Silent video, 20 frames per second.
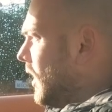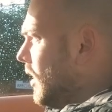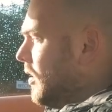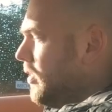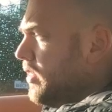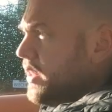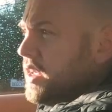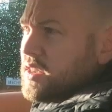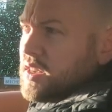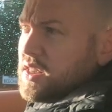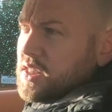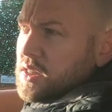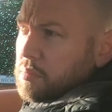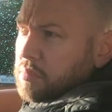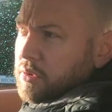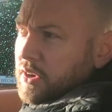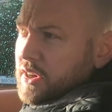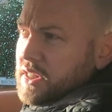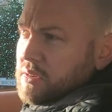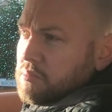this is a
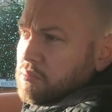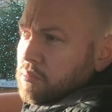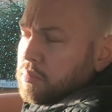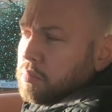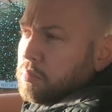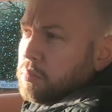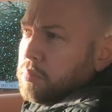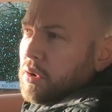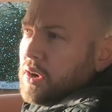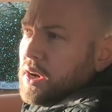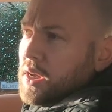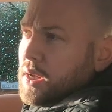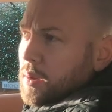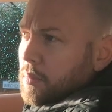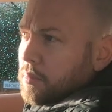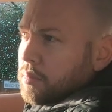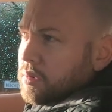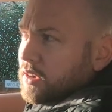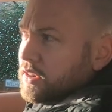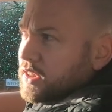
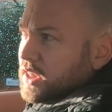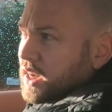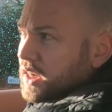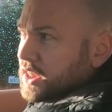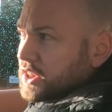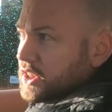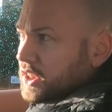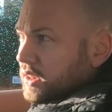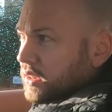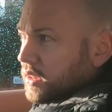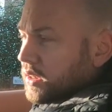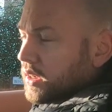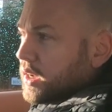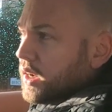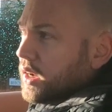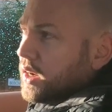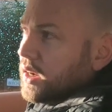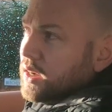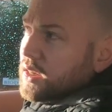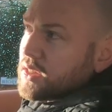pre-production
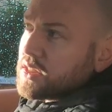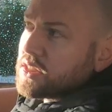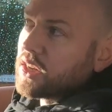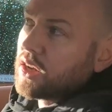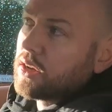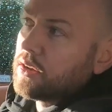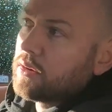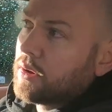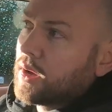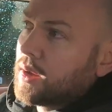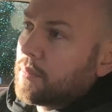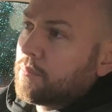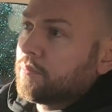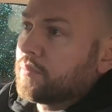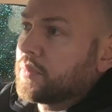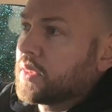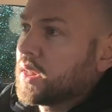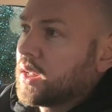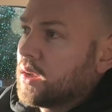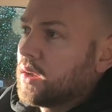car, so
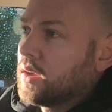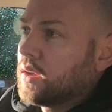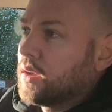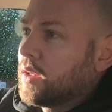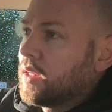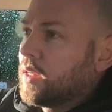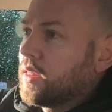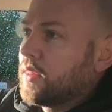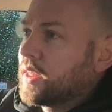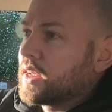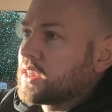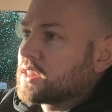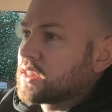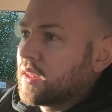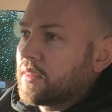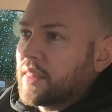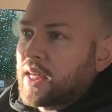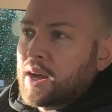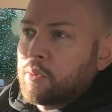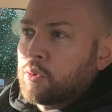things like
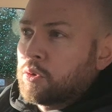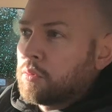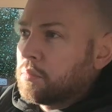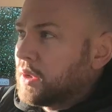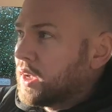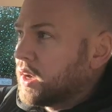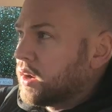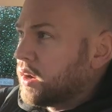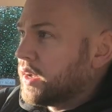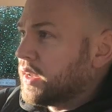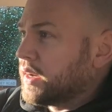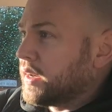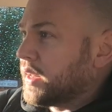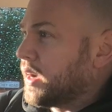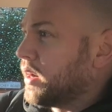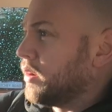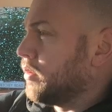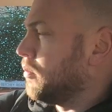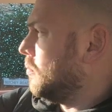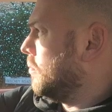that would be ironed out